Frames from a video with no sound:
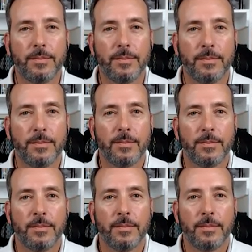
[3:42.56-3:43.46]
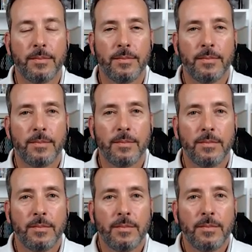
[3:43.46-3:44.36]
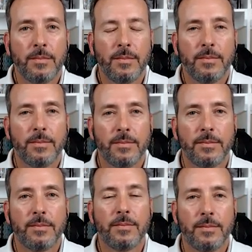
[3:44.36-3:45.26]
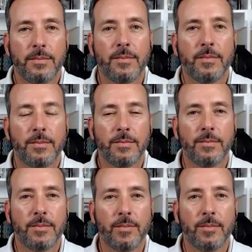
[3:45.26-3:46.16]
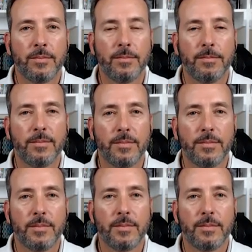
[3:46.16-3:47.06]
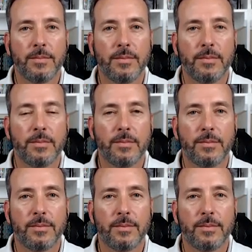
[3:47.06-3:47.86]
(silent)